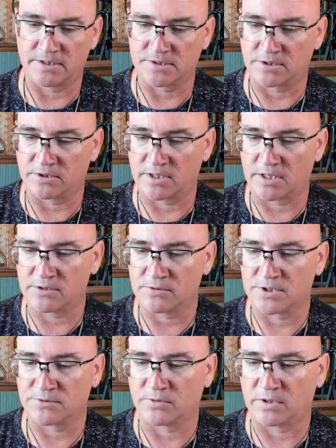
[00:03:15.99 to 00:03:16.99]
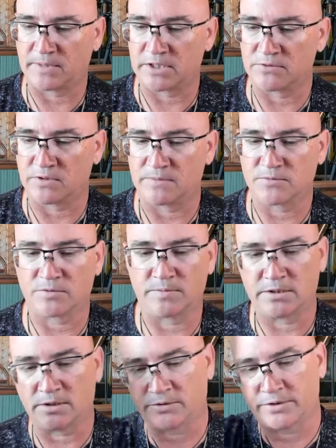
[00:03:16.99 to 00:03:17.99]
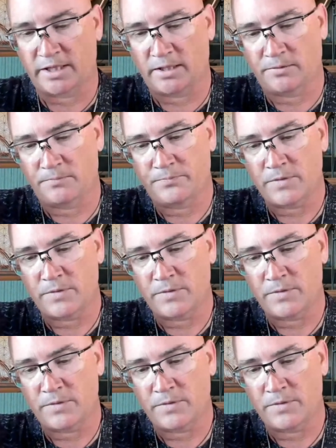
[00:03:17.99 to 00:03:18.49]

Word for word: Is there another reason why my dreams would be dulled down?